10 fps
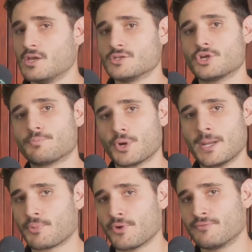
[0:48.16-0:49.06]
So
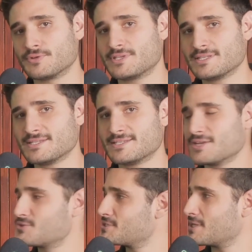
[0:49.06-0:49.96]
pre-approvals, this is an
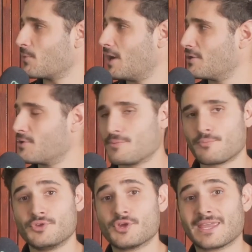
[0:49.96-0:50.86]
interesting one.
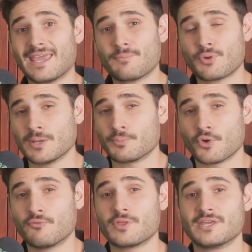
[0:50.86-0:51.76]
You can get a
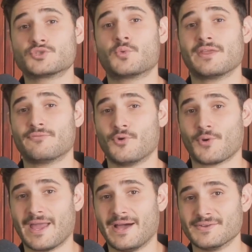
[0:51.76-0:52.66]
pre-approval within
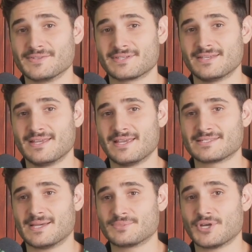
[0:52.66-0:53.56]
24 hours
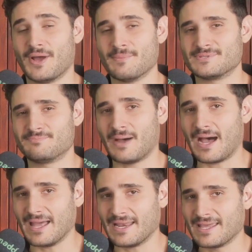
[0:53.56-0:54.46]
sometimes,
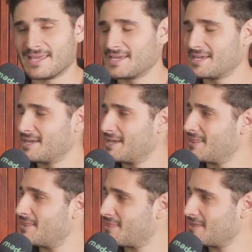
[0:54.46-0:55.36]
but
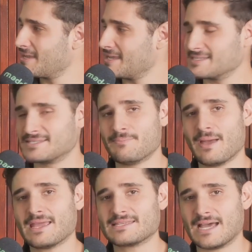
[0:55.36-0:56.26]
the thing is, the
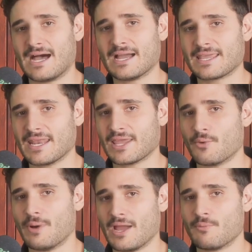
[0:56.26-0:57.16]
banks are getting
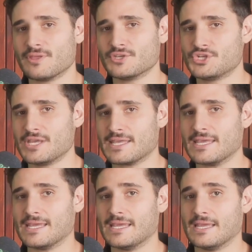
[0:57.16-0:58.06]
away with a
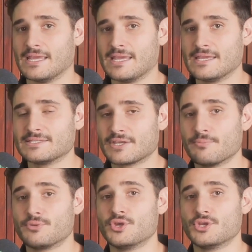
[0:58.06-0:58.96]
cheeky, here's a
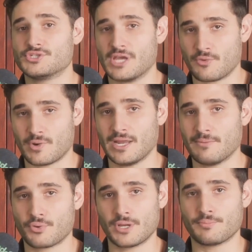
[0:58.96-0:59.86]

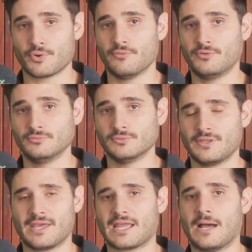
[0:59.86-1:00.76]
computer-generated pre-approval
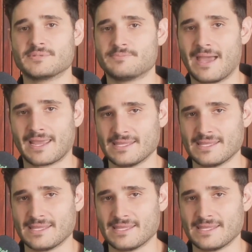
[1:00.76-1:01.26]
that comes back